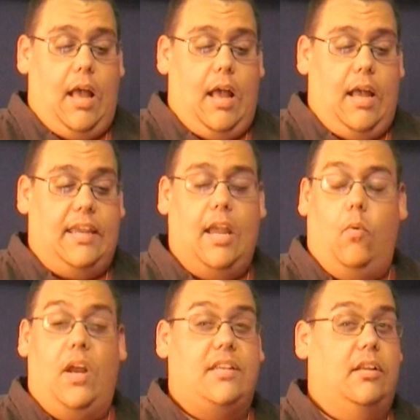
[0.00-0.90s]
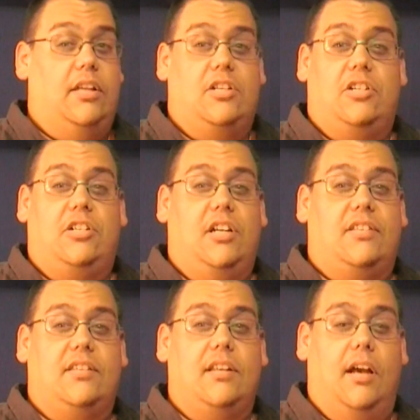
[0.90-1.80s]
I can't wait till this
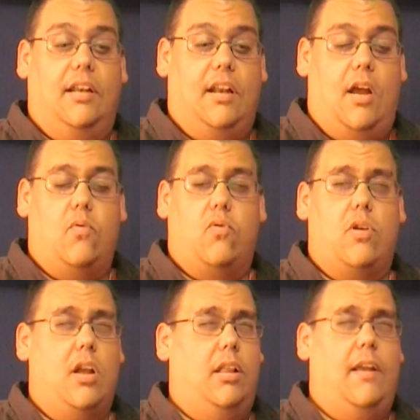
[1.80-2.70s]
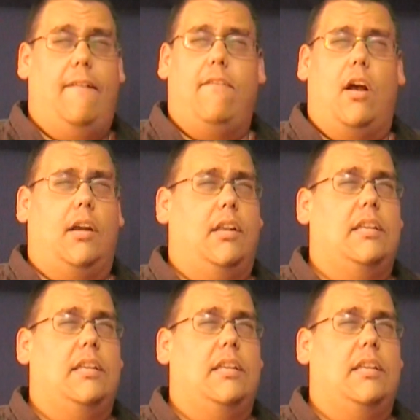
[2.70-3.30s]
shit's done. I really fucking